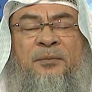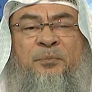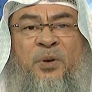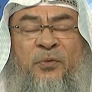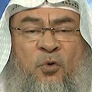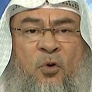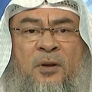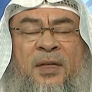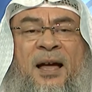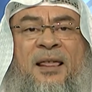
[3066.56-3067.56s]
before
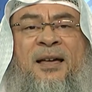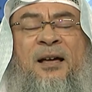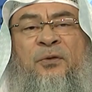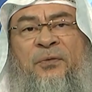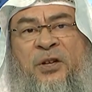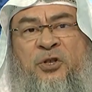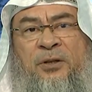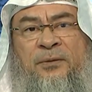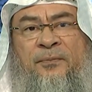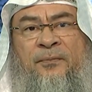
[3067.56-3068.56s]
the adhan of
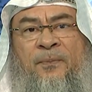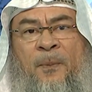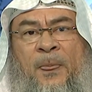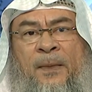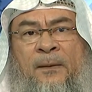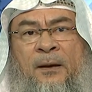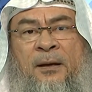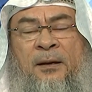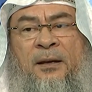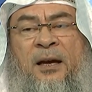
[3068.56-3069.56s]
Fajr.
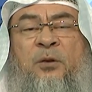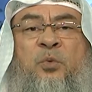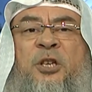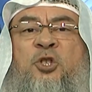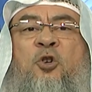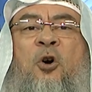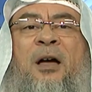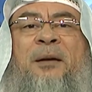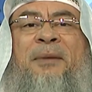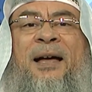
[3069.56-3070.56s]
And we saw
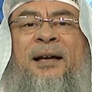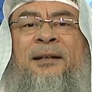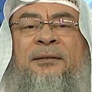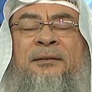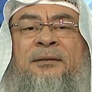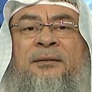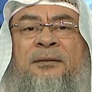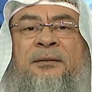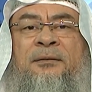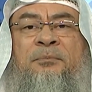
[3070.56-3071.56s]
a man
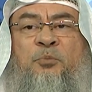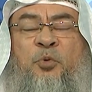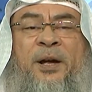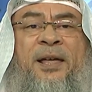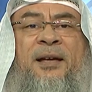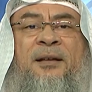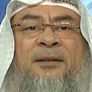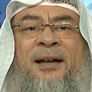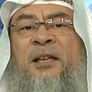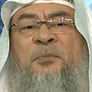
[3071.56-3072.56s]

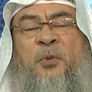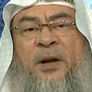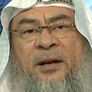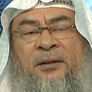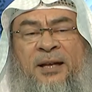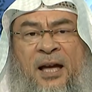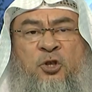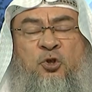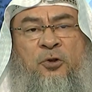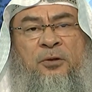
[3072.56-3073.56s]
praying night prayer,
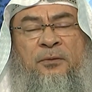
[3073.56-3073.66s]
tahajjud,